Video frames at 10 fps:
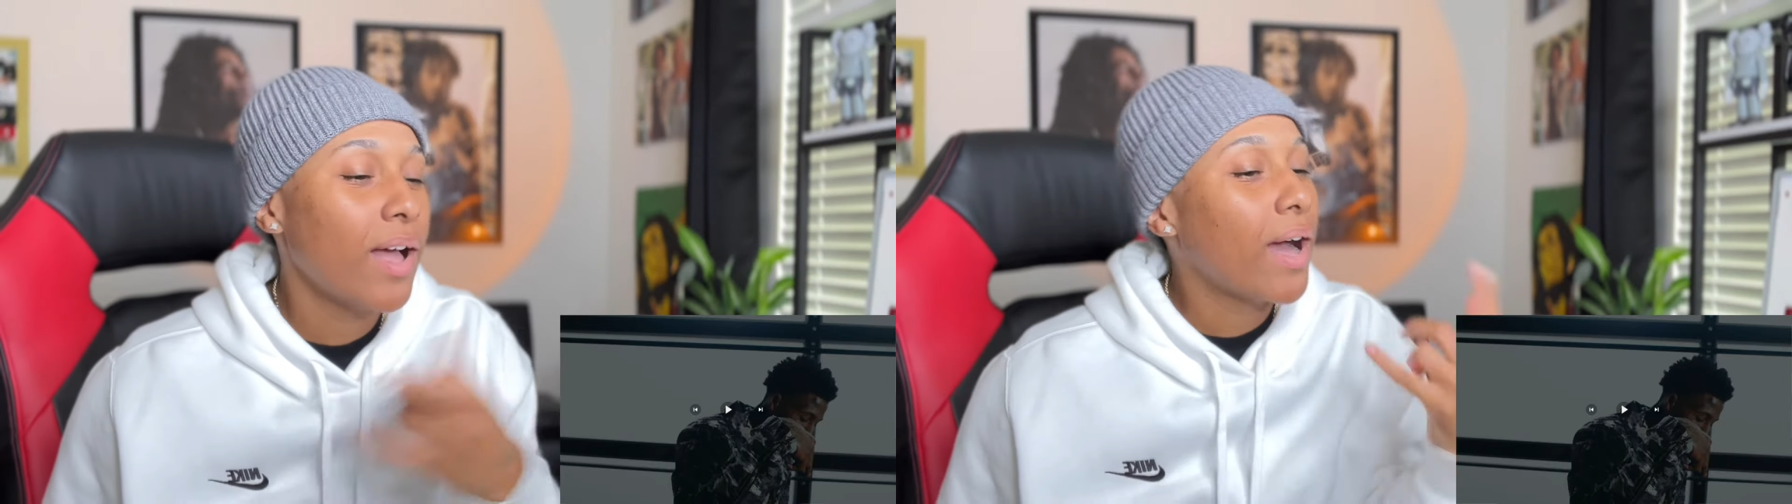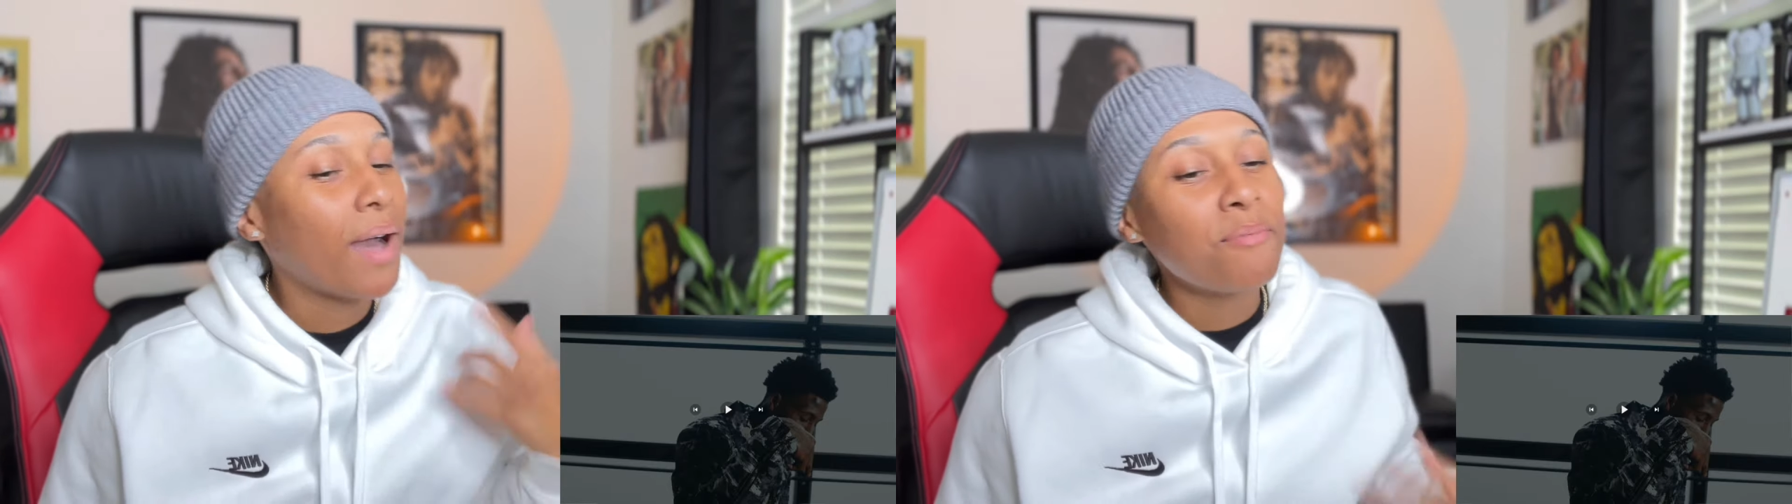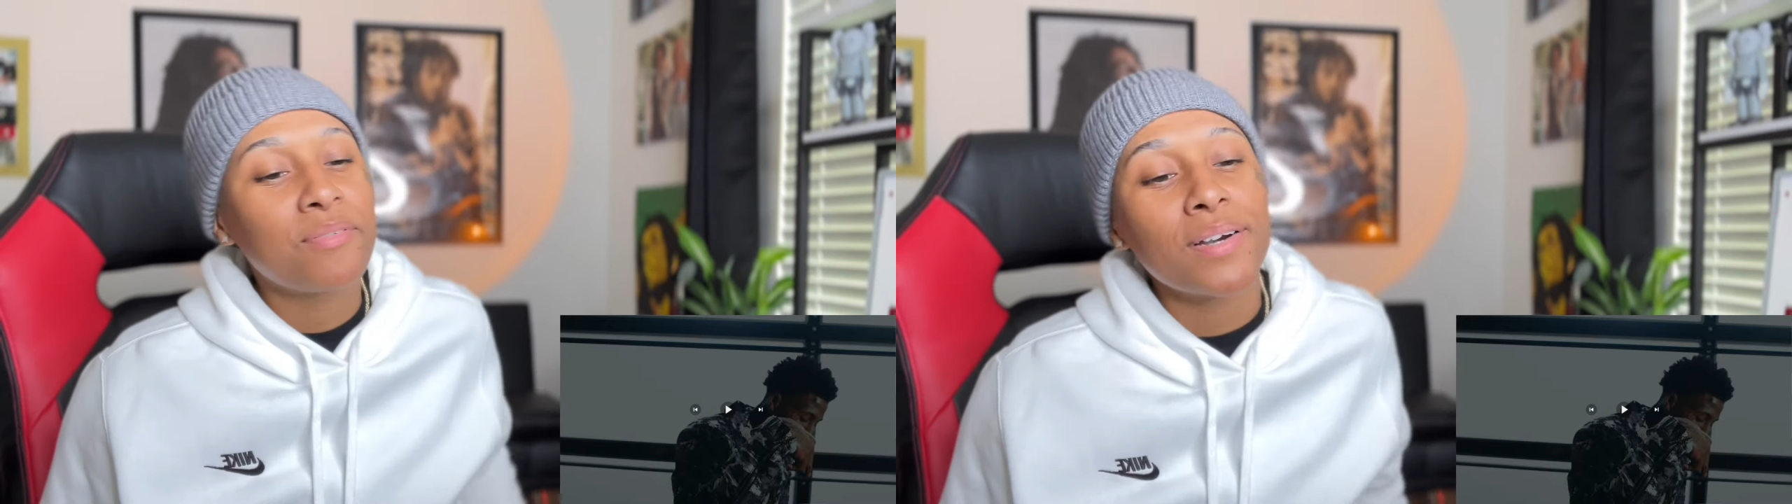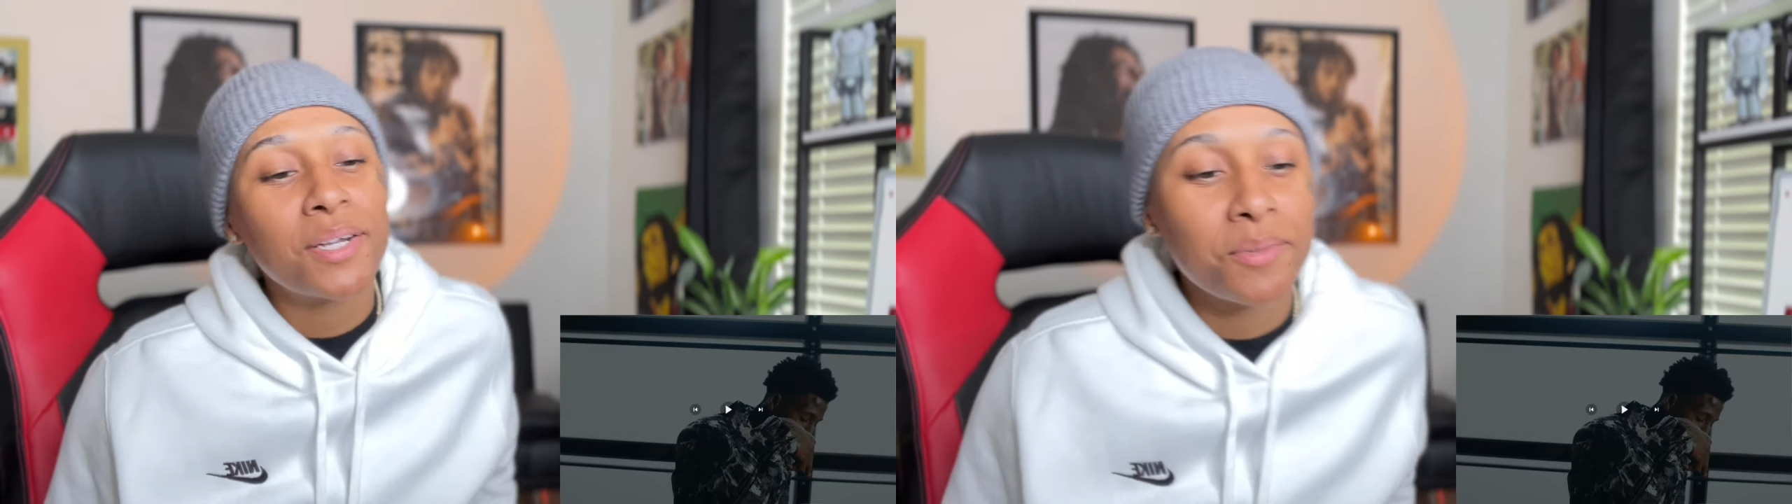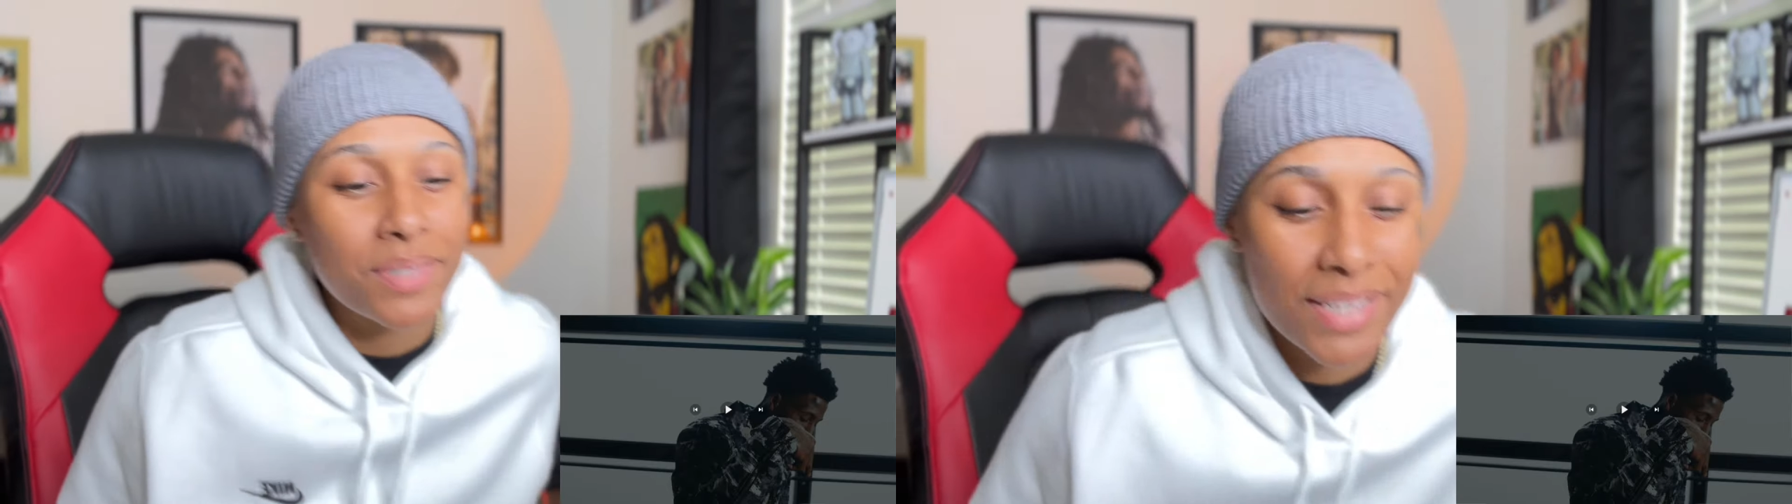I'm
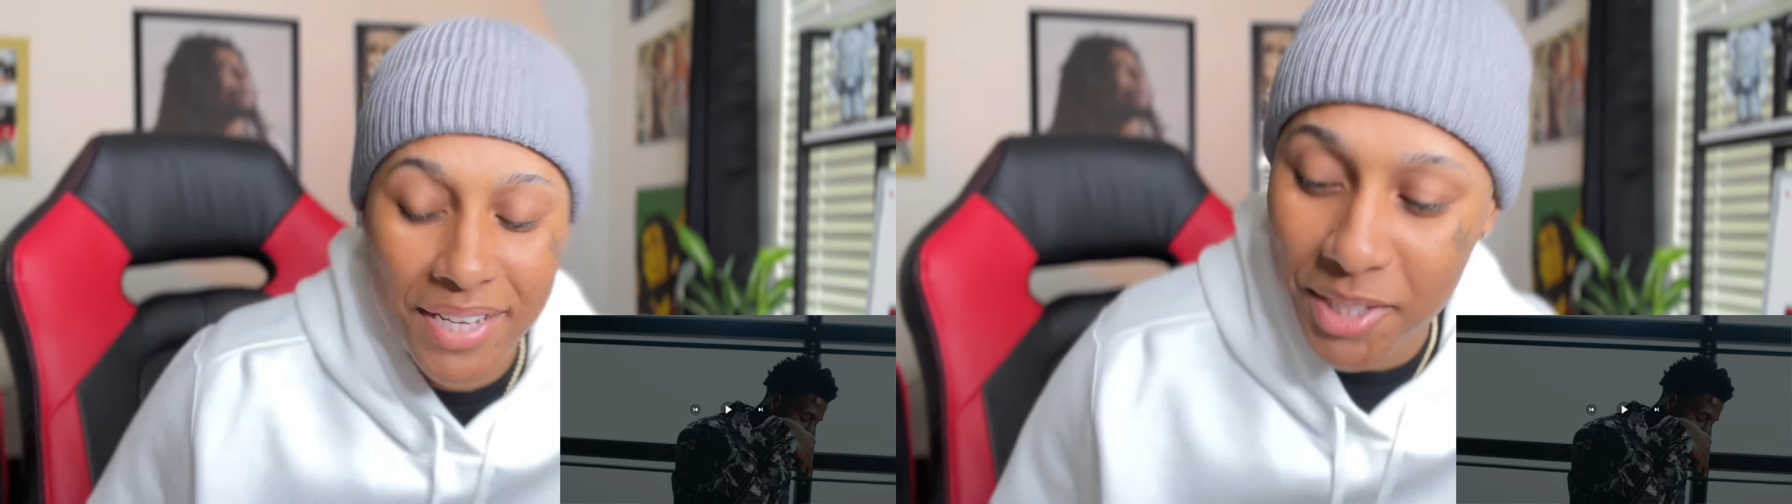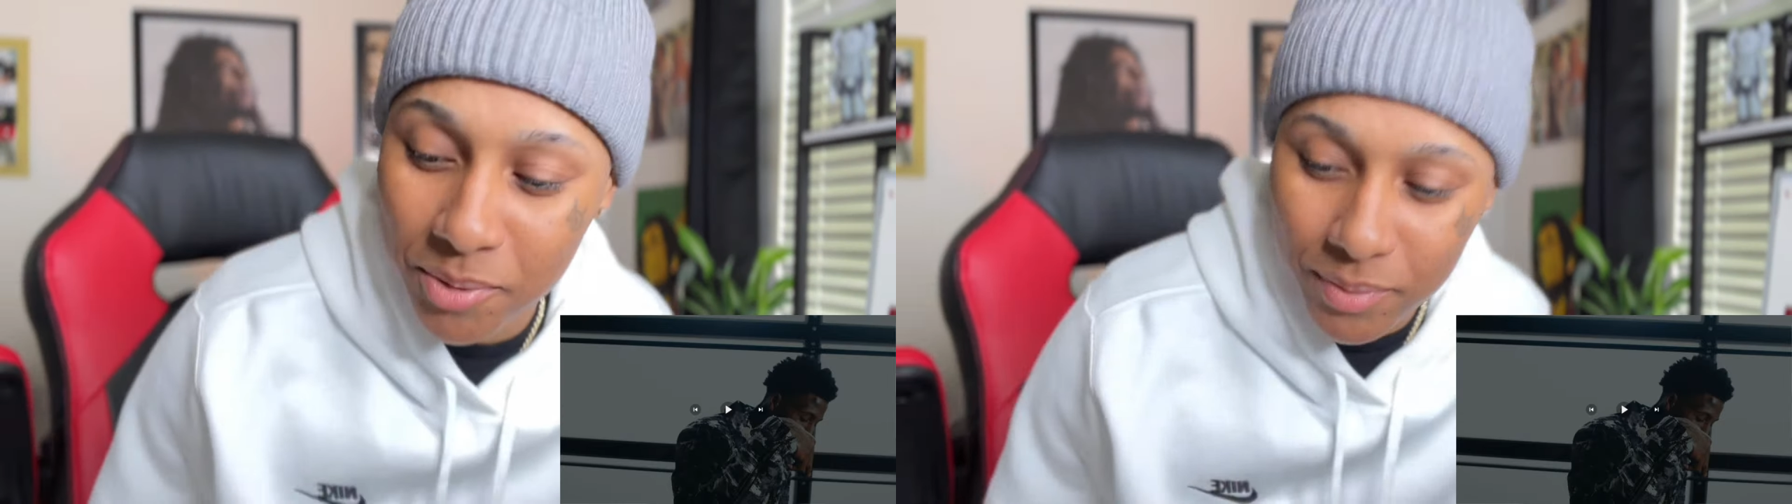fucking with this